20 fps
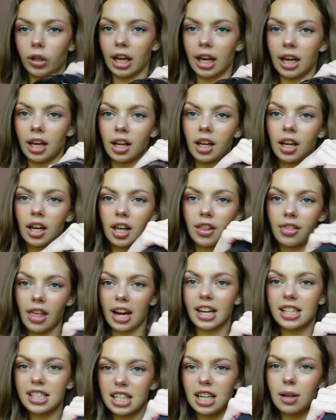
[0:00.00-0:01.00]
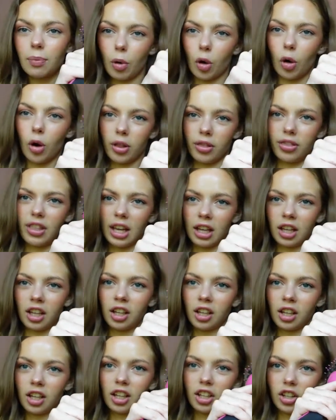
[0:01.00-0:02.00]
it. That is an important
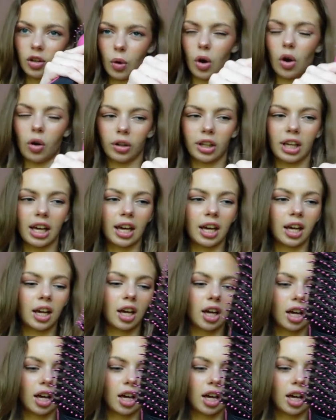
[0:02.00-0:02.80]
thing. You hold it.